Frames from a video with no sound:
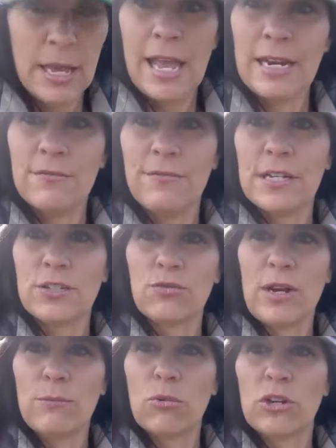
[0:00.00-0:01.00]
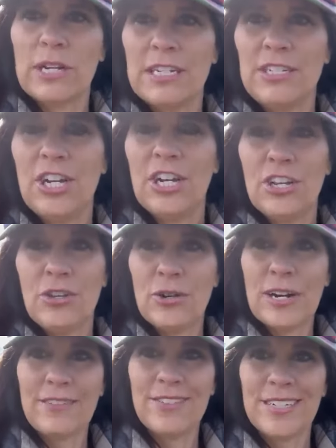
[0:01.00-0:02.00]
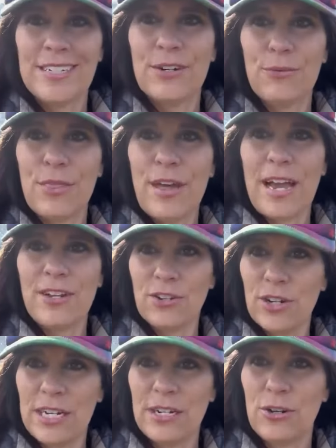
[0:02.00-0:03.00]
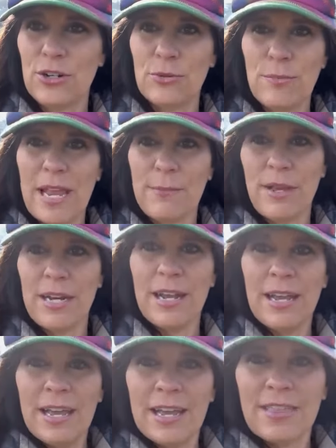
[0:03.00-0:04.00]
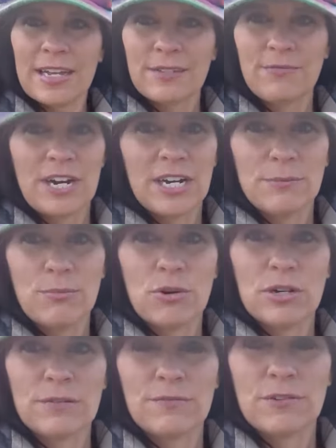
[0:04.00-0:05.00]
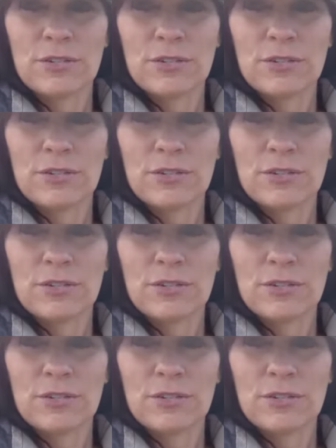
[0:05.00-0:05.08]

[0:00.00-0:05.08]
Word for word: In a fixed rate mortgage, you don't have to deal with that. You're going to know your payment. That's very important for